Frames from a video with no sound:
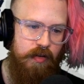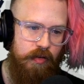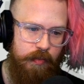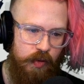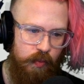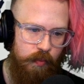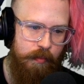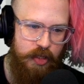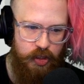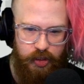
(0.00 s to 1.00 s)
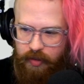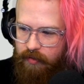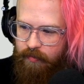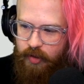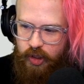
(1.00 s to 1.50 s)
your
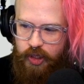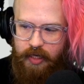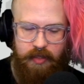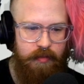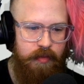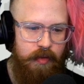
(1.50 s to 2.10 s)
magician shit.